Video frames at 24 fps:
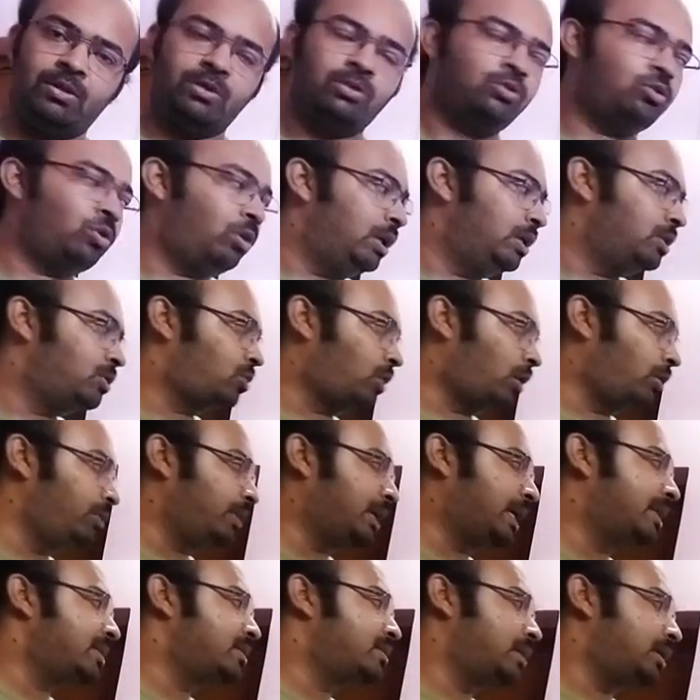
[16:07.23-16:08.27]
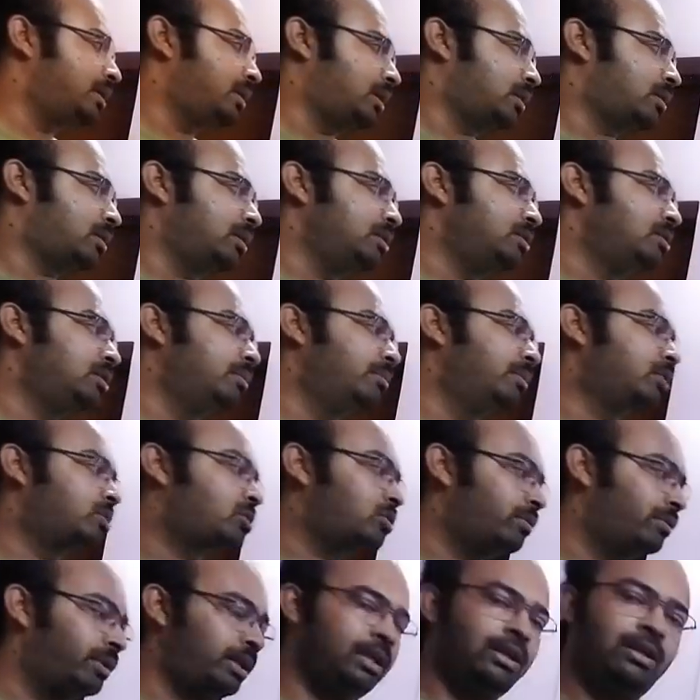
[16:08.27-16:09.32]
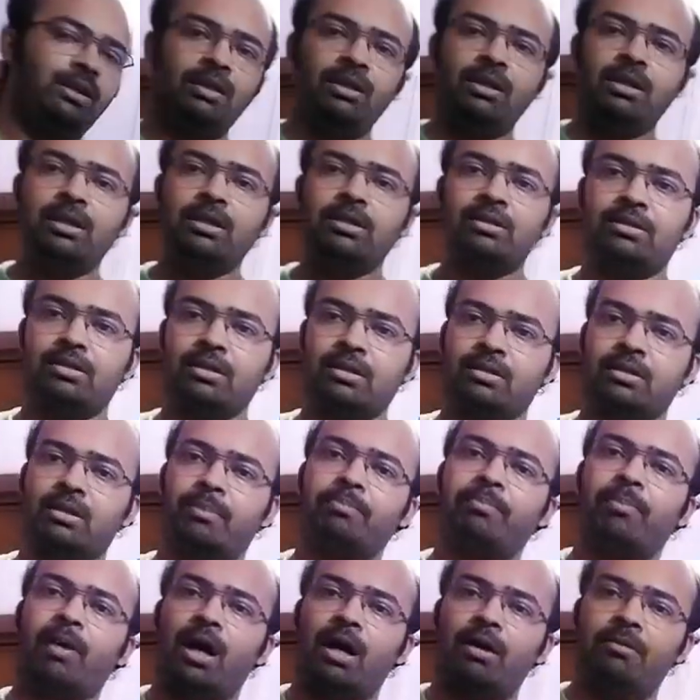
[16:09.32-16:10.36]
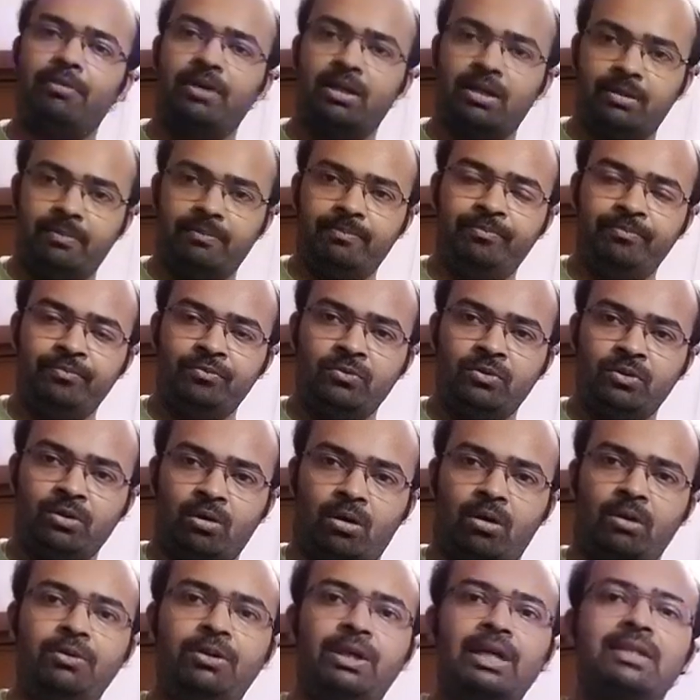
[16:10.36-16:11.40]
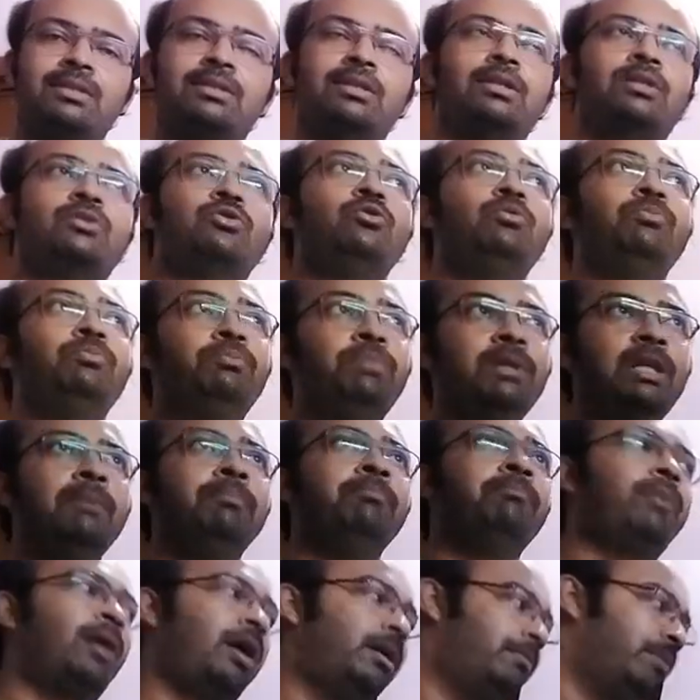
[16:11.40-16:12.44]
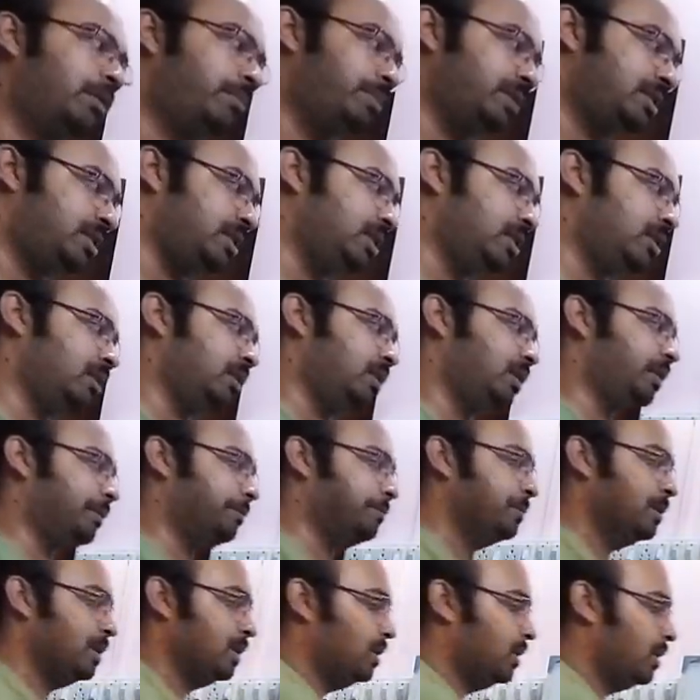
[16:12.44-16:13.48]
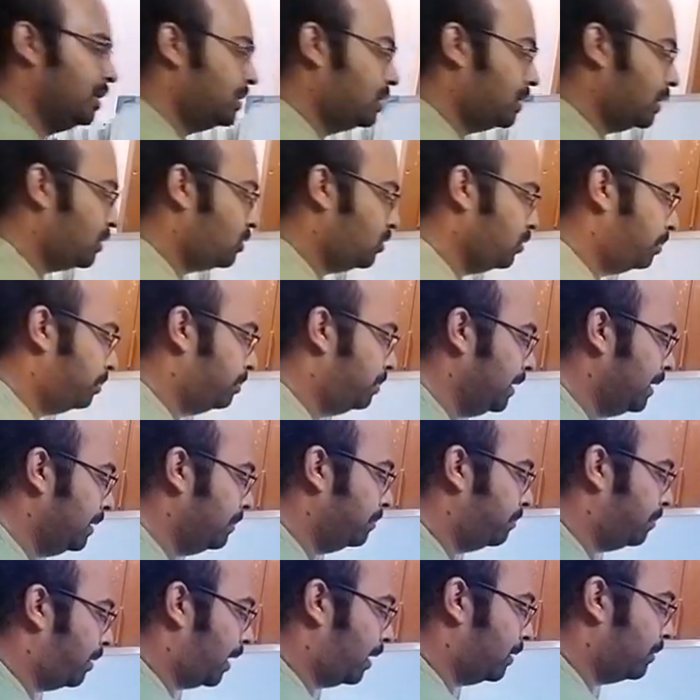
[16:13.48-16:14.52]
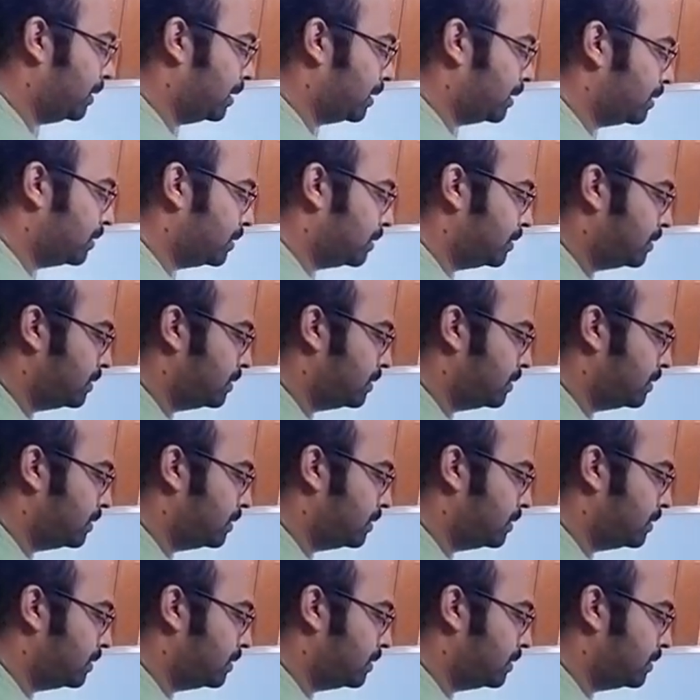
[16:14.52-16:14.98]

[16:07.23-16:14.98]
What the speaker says: So in short, you can say that consumer sovereignty is just the power, or you can say the supreme power basically. It's a supreme power.